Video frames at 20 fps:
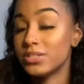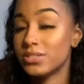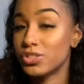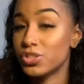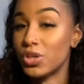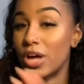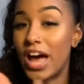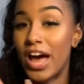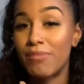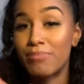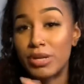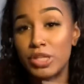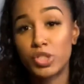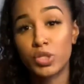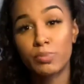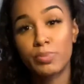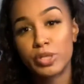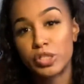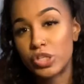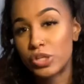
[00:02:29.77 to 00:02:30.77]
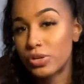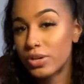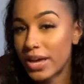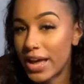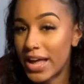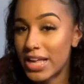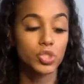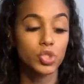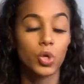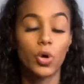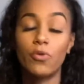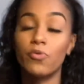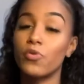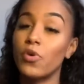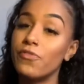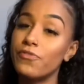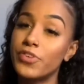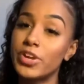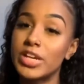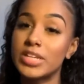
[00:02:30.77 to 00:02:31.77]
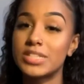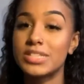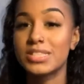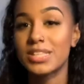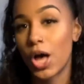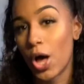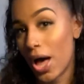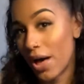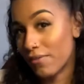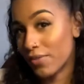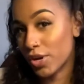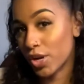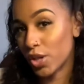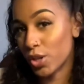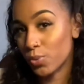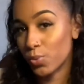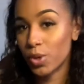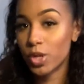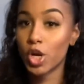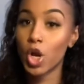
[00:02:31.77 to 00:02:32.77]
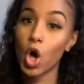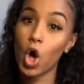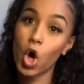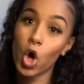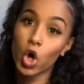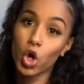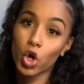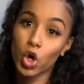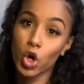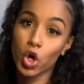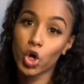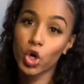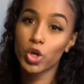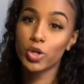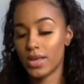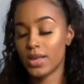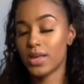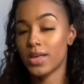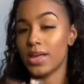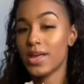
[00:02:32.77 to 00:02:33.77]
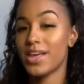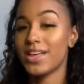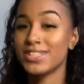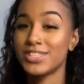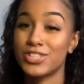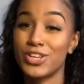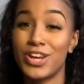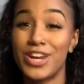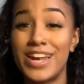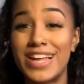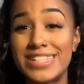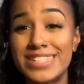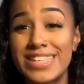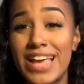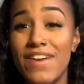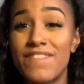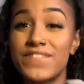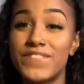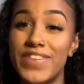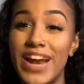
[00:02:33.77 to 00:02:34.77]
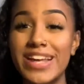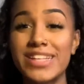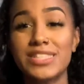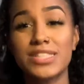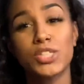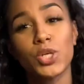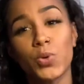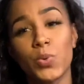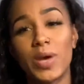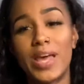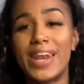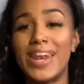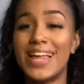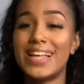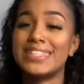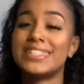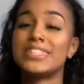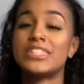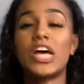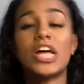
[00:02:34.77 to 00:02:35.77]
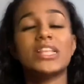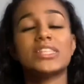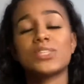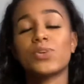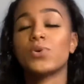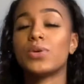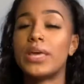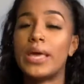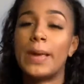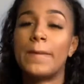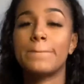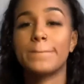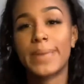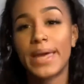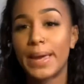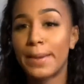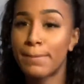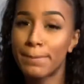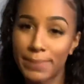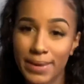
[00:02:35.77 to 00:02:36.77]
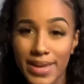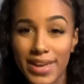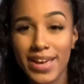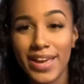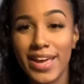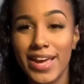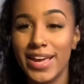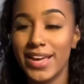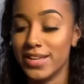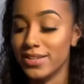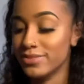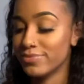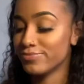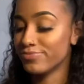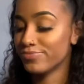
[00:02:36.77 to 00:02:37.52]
So I have my 2 personal cans. So if one finishes, I'll have another one. Oh, so let's get back to it. Let's start to eat, baby.